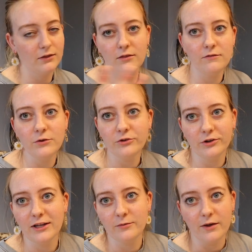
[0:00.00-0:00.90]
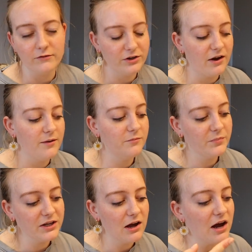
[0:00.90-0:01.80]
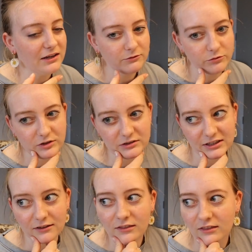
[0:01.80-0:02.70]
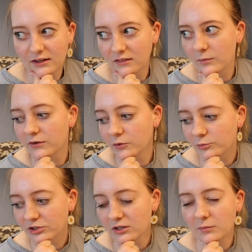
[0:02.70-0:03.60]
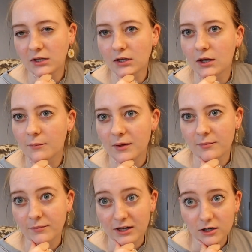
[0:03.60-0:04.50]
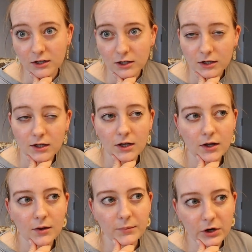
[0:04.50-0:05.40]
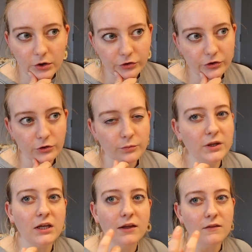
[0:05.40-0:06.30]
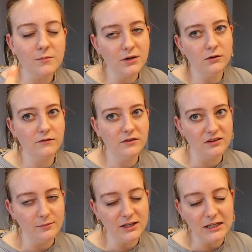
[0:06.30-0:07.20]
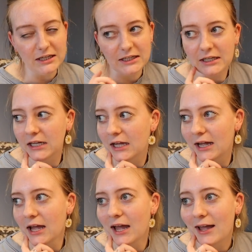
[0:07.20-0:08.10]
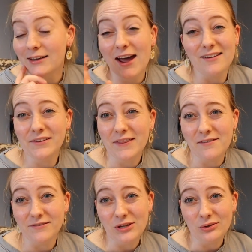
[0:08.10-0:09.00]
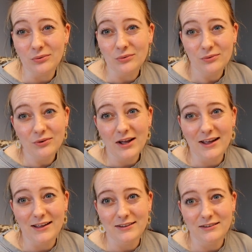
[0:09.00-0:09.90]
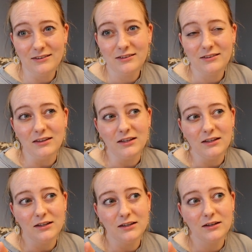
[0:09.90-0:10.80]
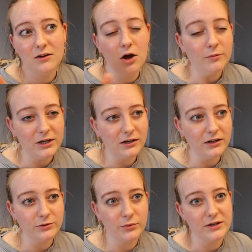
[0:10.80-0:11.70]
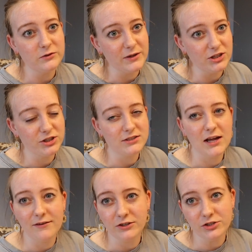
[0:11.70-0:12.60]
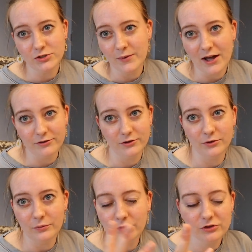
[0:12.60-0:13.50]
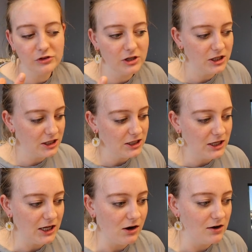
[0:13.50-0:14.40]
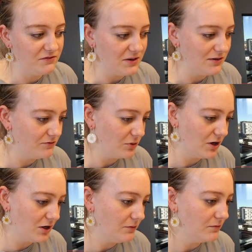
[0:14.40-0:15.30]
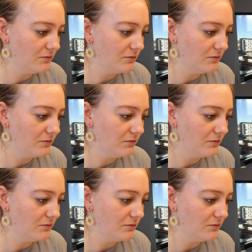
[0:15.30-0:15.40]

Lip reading: The view still gets me every time. But yeah, I did think that my room was gonna be a bit bigger, but also being in the middle of the CBD and having that view and the common area was quite spacious, having two bathrooms, it kind of made up for it.